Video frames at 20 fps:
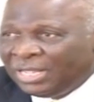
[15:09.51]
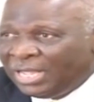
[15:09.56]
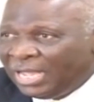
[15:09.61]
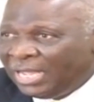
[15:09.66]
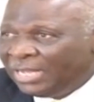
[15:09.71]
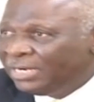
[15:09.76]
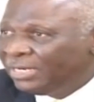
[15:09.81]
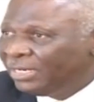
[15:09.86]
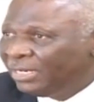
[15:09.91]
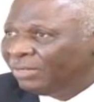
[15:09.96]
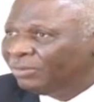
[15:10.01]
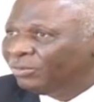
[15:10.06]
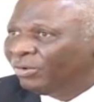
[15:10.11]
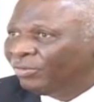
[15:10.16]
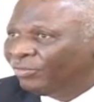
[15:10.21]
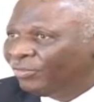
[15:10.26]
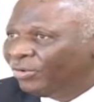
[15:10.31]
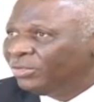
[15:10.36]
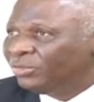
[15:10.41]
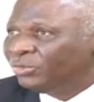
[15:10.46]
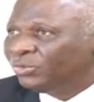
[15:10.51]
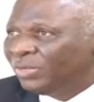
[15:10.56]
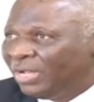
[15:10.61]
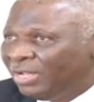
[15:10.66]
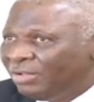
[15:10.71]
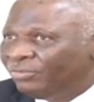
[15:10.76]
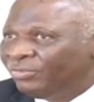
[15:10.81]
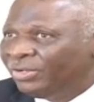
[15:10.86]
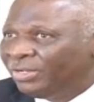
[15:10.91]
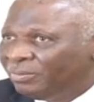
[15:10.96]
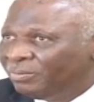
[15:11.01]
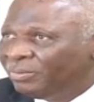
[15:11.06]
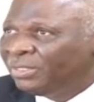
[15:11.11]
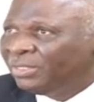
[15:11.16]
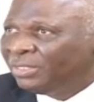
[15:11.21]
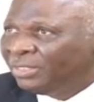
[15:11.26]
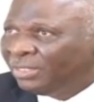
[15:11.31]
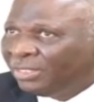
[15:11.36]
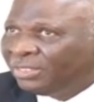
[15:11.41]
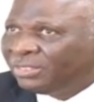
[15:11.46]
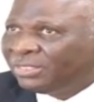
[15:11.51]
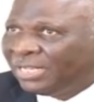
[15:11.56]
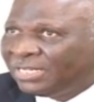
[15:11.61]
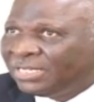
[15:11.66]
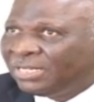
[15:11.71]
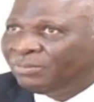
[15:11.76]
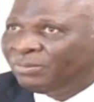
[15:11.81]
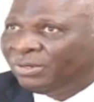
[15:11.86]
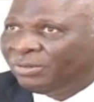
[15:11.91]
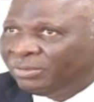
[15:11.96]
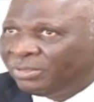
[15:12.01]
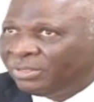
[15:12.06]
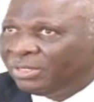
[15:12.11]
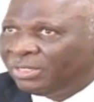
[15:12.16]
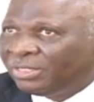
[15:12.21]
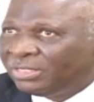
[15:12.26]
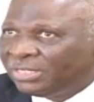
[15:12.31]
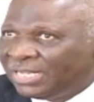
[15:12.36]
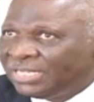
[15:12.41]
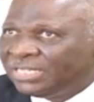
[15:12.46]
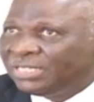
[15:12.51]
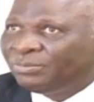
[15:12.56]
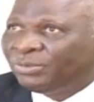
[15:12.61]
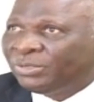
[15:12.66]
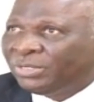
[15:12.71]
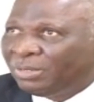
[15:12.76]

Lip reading: And of course, we have a sizable